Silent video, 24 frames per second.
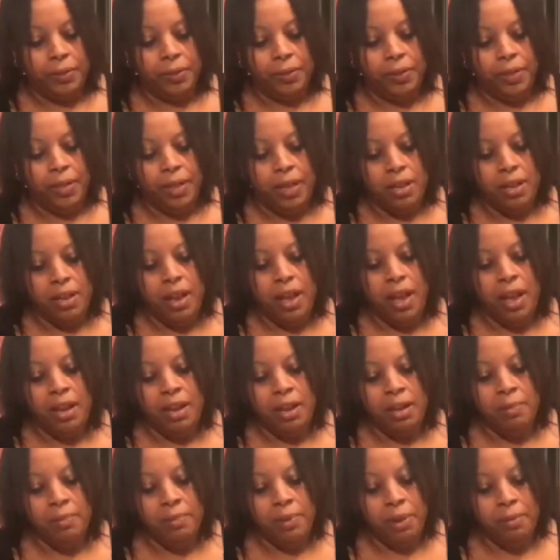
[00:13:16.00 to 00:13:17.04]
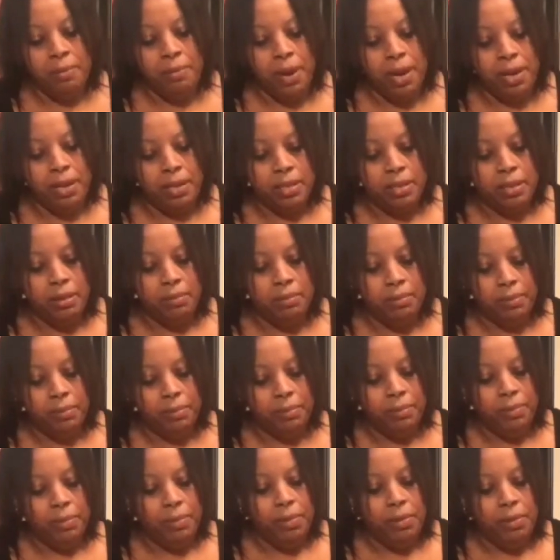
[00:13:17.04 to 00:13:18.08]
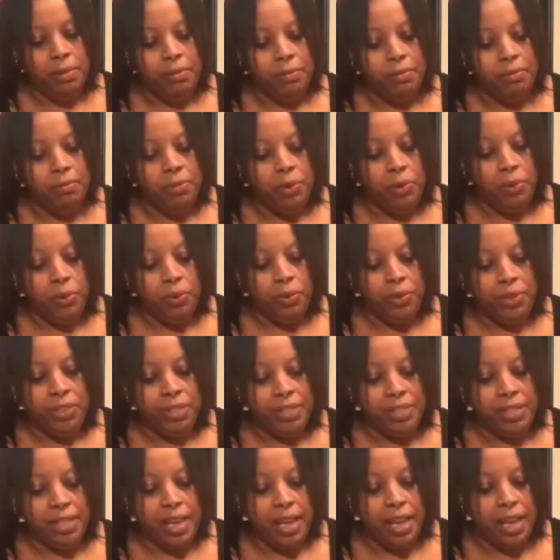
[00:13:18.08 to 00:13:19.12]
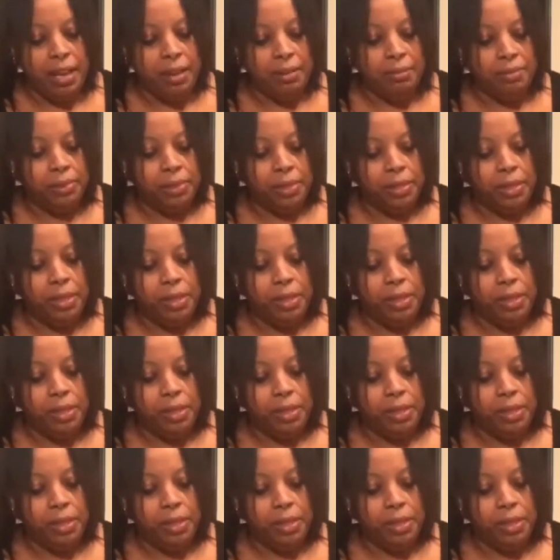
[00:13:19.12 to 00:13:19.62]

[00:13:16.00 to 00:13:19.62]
Here, I didn't bring my dump bowl this time, so